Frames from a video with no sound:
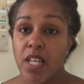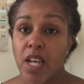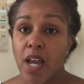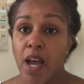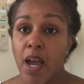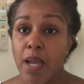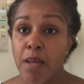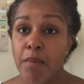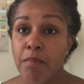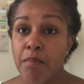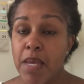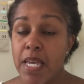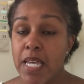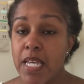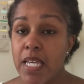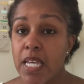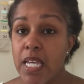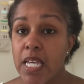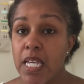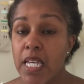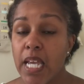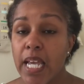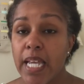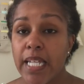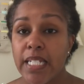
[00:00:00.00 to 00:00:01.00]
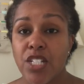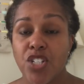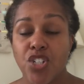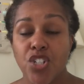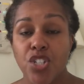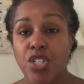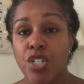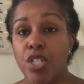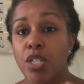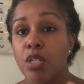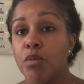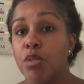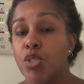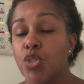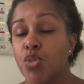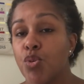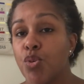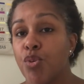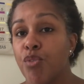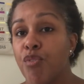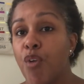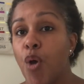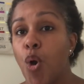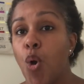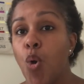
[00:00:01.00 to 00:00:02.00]
that I'm making it's just going to be
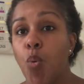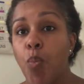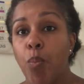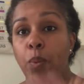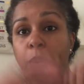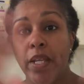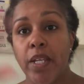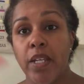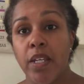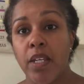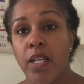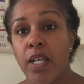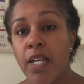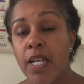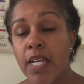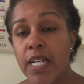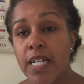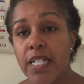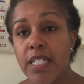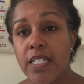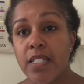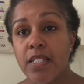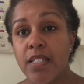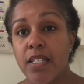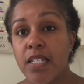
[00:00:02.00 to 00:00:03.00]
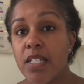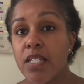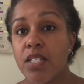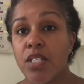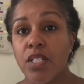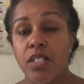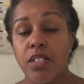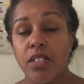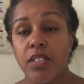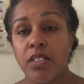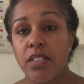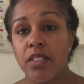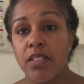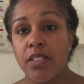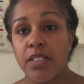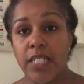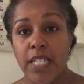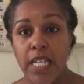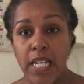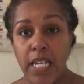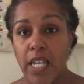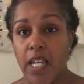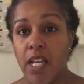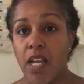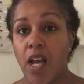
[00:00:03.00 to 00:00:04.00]
sort of open season
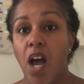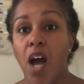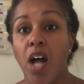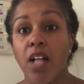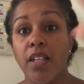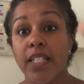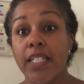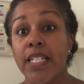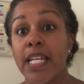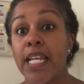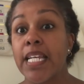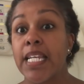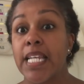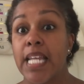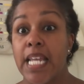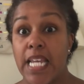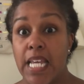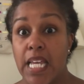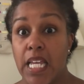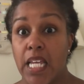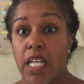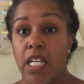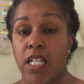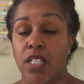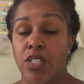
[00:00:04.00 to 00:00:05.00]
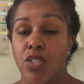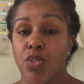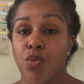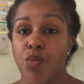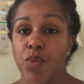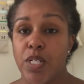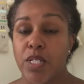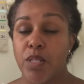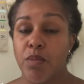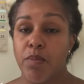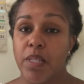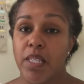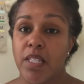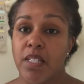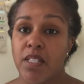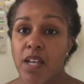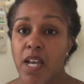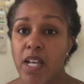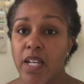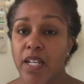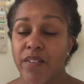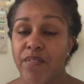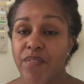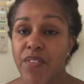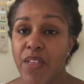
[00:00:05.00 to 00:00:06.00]
knitting, holiday knitting is going to be the
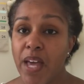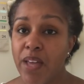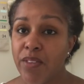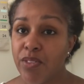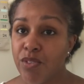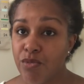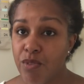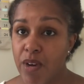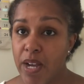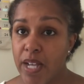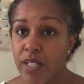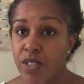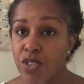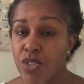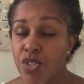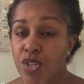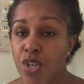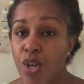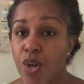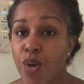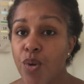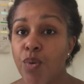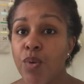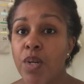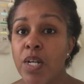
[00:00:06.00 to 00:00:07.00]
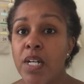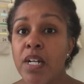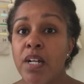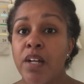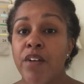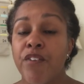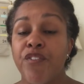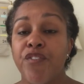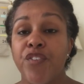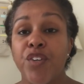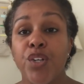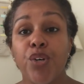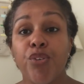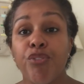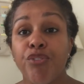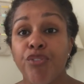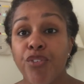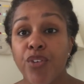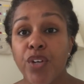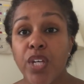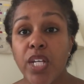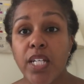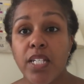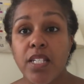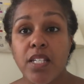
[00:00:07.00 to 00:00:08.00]
title of that thread. So feel
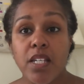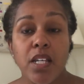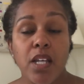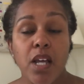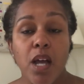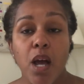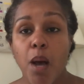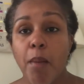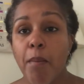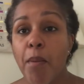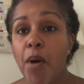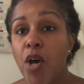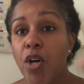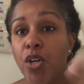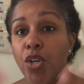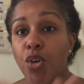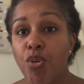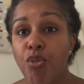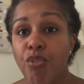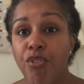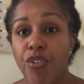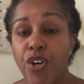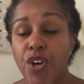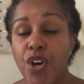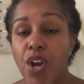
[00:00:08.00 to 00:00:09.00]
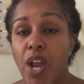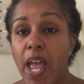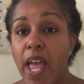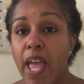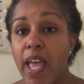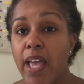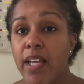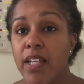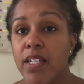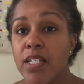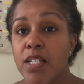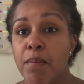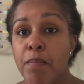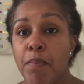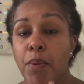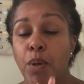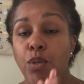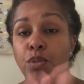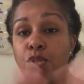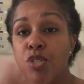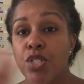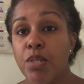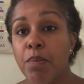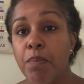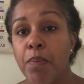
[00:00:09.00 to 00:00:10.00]
free to come on over and
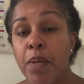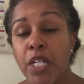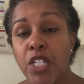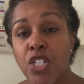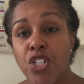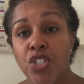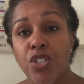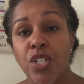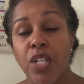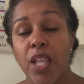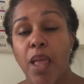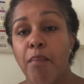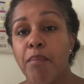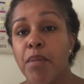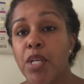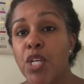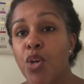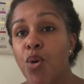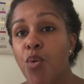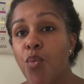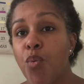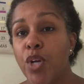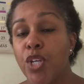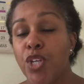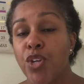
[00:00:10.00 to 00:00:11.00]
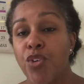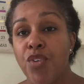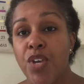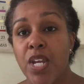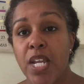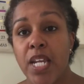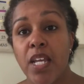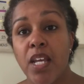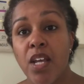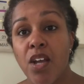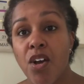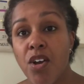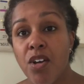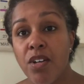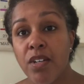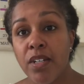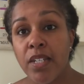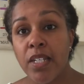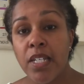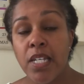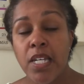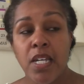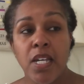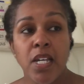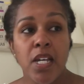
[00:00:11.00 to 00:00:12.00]
post a picture. Let me know what you're knitting
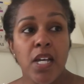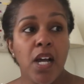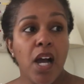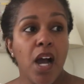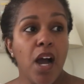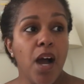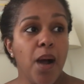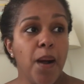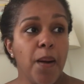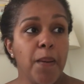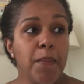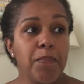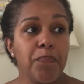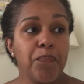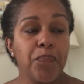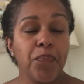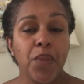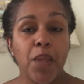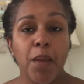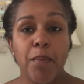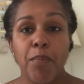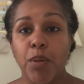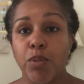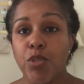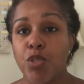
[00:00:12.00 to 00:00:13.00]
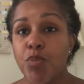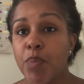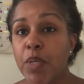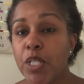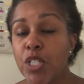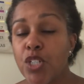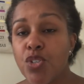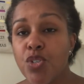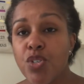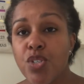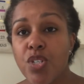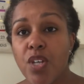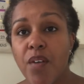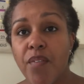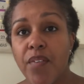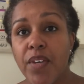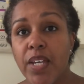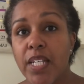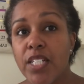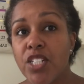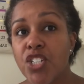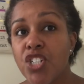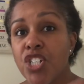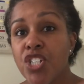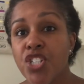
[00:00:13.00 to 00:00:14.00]
on. Um, post pictures of
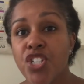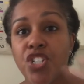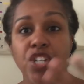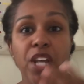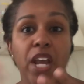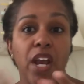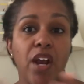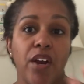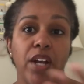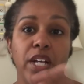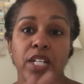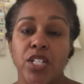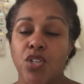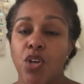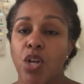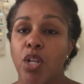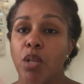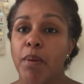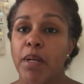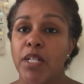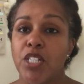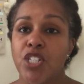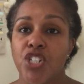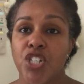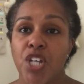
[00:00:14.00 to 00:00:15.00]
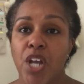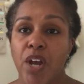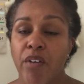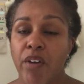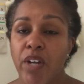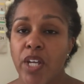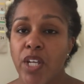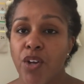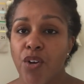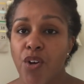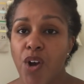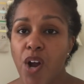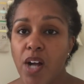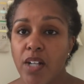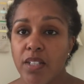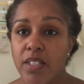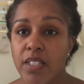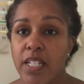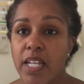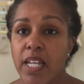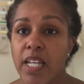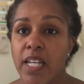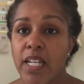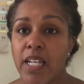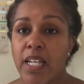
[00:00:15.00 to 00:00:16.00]
it. Just share. It's all about sharing your
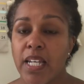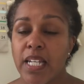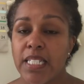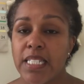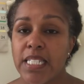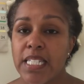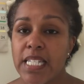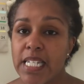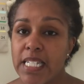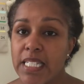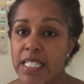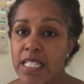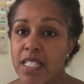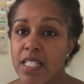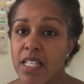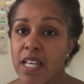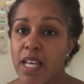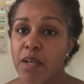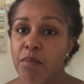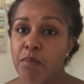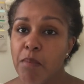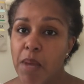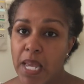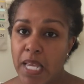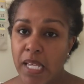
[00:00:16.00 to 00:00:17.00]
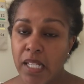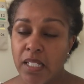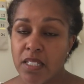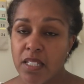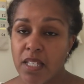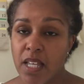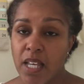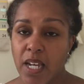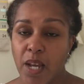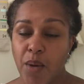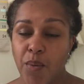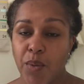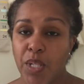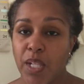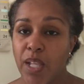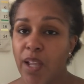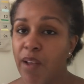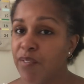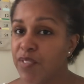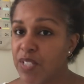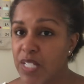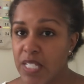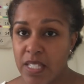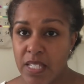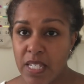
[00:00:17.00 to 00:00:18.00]
holiday knits and makes and I would
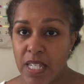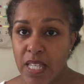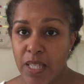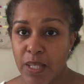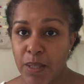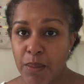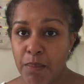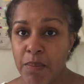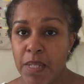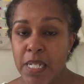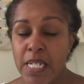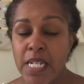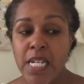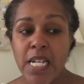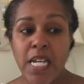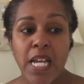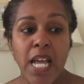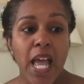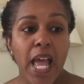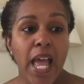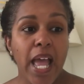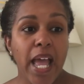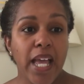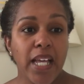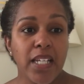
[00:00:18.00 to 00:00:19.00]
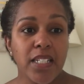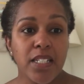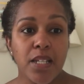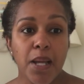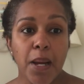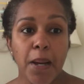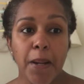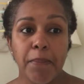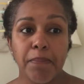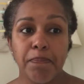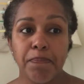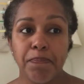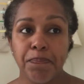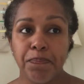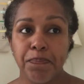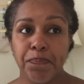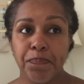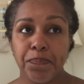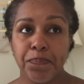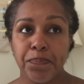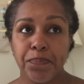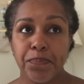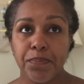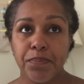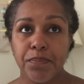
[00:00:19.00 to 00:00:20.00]
love to see them. And um,
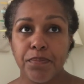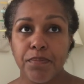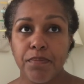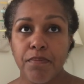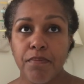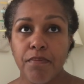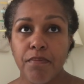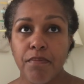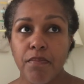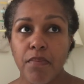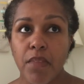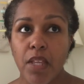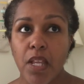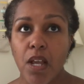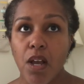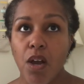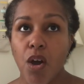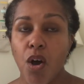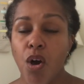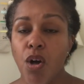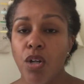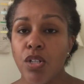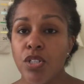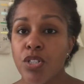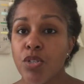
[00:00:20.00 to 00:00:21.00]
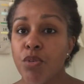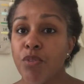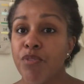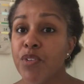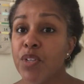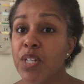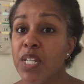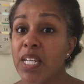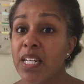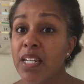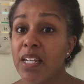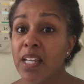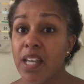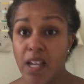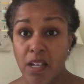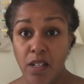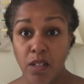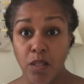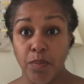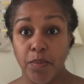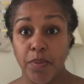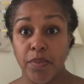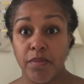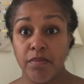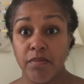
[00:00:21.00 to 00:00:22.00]
also if you need any
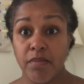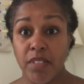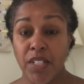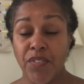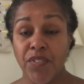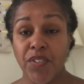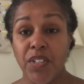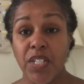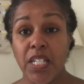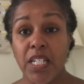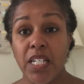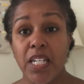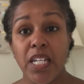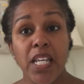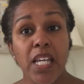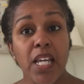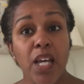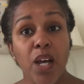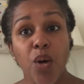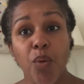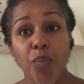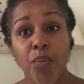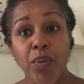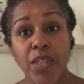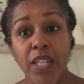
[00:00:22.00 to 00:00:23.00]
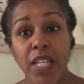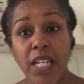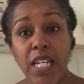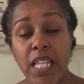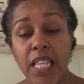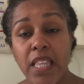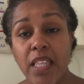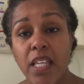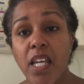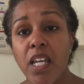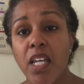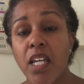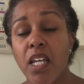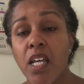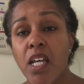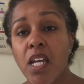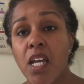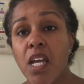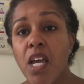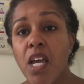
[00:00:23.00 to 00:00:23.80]
help, if you need any help with anything,